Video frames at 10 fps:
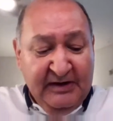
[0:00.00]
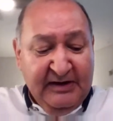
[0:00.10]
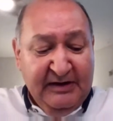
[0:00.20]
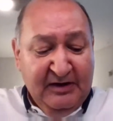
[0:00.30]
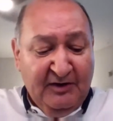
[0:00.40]

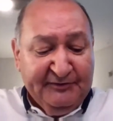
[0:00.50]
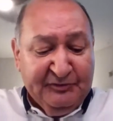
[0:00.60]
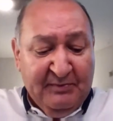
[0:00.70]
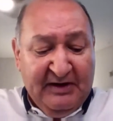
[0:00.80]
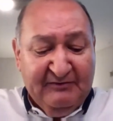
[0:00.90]
He
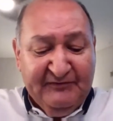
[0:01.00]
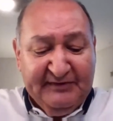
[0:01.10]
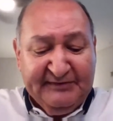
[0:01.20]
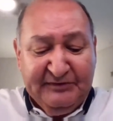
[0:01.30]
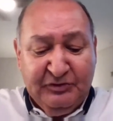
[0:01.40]
also
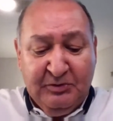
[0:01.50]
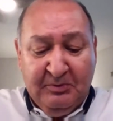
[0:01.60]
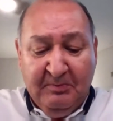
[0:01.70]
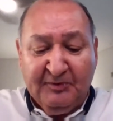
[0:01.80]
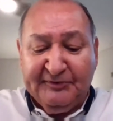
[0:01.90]
manifests
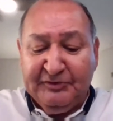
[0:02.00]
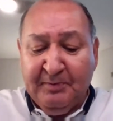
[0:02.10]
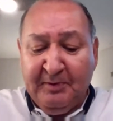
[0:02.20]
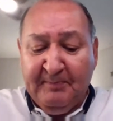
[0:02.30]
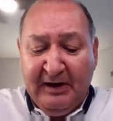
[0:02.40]
innumerable
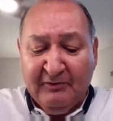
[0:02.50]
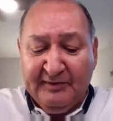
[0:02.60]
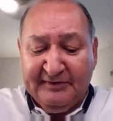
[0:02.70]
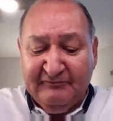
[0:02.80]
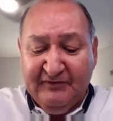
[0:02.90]

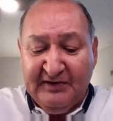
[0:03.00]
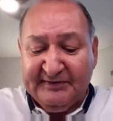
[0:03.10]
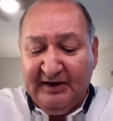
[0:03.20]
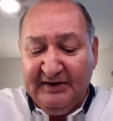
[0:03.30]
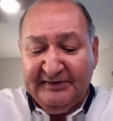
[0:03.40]
superpowers and various
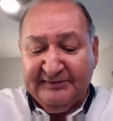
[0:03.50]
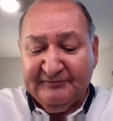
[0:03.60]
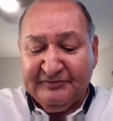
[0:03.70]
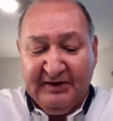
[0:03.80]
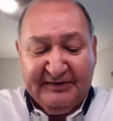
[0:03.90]
kinds
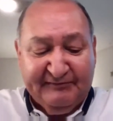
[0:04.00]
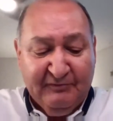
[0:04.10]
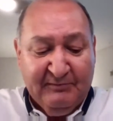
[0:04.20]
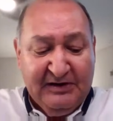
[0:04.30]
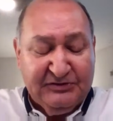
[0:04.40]
of
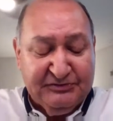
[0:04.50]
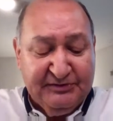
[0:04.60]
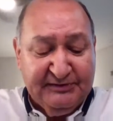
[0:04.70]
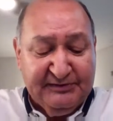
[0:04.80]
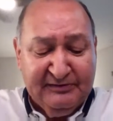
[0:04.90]

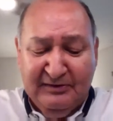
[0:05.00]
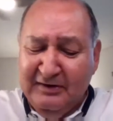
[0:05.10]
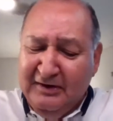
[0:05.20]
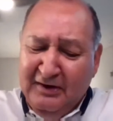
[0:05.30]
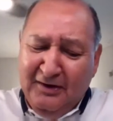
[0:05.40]
transformation.
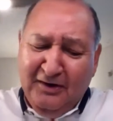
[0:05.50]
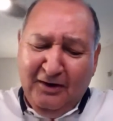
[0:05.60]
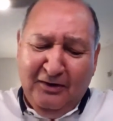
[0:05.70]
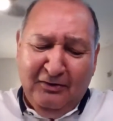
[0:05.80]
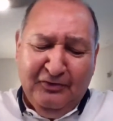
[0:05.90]

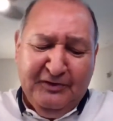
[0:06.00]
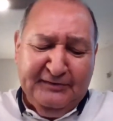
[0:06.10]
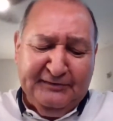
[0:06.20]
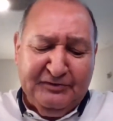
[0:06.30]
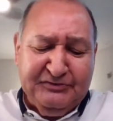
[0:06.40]
All
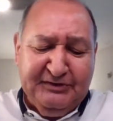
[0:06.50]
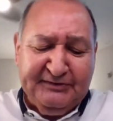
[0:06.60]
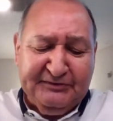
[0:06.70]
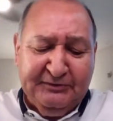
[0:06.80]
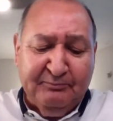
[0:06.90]
these are
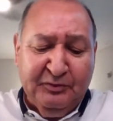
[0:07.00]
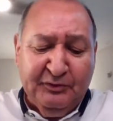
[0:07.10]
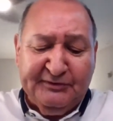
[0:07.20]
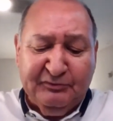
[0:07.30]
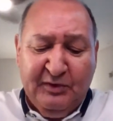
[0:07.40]
just the
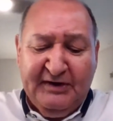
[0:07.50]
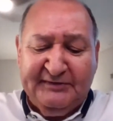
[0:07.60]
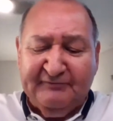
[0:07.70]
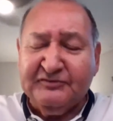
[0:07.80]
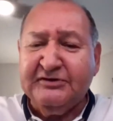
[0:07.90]
Buddha's
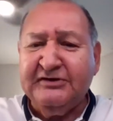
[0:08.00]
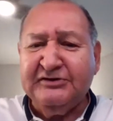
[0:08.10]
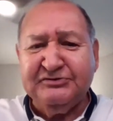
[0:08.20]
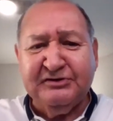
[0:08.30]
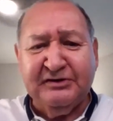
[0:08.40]
ways of
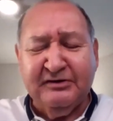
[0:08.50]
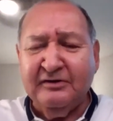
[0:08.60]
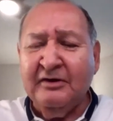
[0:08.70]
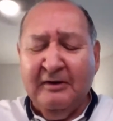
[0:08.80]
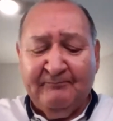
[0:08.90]
teaching
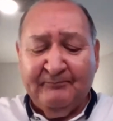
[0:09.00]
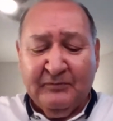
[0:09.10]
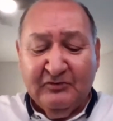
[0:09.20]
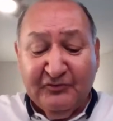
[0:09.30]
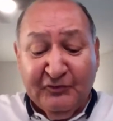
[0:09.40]

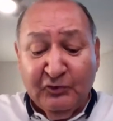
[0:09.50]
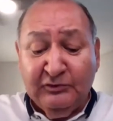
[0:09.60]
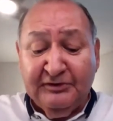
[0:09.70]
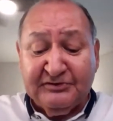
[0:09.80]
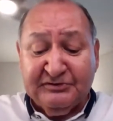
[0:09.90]

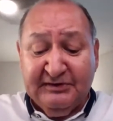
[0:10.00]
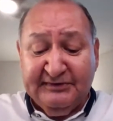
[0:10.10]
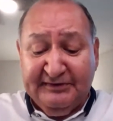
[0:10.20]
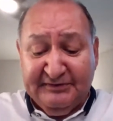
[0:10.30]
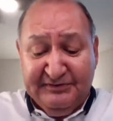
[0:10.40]
foolish
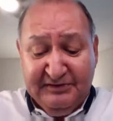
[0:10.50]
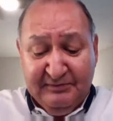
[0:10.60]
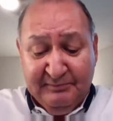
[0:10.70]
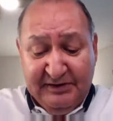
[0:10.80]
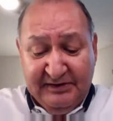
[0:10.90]

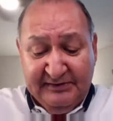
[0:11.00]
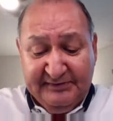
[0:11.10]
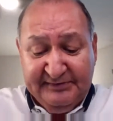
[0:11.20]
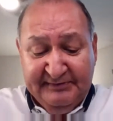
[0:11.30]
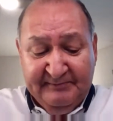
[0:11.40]
sentient beings.
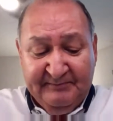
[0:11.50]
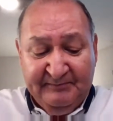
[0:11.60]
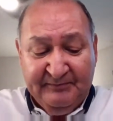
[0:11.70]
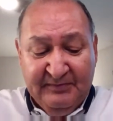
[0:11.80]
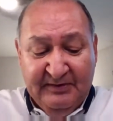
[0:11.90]

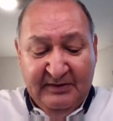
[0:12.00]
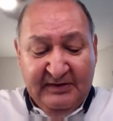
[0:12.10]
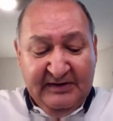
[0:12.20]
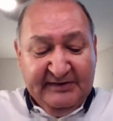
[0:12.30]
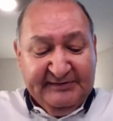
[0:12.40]

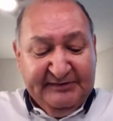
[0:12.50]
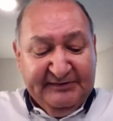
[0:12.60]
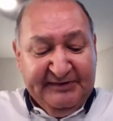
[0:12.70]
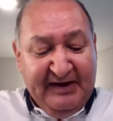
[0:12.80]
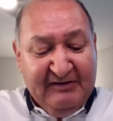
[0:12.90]

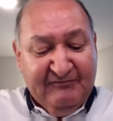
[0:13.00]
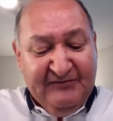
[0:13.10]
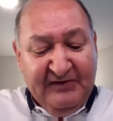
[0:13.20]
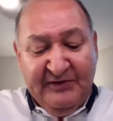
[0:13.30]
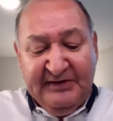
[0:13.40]
Since they have
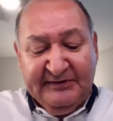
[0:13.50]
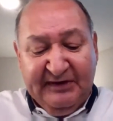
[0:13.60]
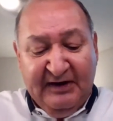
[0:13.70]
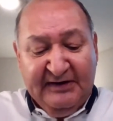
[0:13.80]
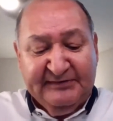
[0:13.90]
various
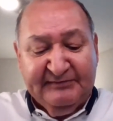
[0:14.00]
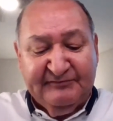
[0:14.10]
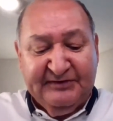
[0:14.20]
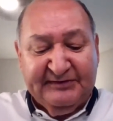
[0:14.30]
kinds of